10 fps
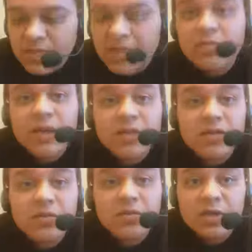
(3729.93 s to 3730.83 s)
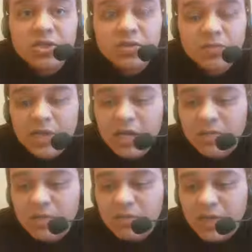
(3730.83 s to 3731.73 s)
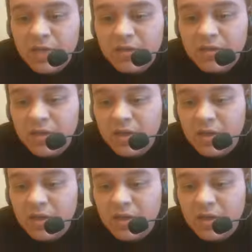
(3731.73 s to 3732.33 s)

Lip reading: that's basically what the issue of solipsism is.